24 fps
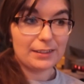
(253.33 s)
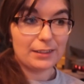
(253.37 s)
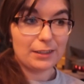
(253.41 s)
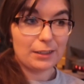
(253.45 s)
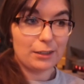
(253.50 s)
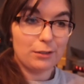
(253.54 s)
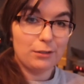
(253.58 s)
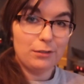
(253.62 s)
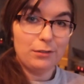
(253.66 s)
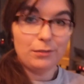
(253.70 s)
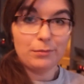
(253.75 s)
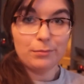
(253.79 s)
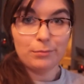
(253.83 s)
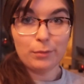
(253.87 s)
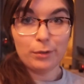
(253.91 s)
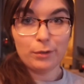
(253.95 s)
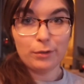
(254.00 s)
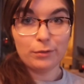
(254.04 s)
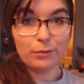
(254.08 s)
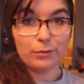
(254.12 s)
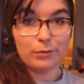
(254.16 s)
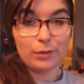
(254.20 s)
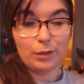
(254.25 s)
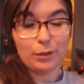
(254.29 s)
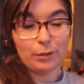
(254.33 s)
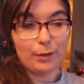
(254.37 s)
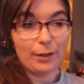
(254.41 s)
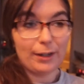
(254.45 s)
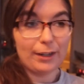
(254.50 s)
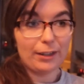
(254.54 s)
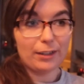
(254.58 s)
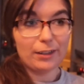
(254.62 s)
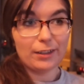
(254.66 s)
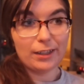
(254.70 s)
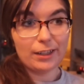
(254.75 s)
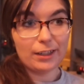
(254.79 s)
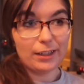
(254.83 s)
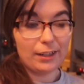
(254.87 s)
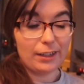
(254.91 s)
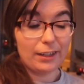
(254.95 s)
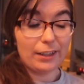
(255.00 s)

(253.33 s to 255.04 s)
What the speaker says: you know, moving to a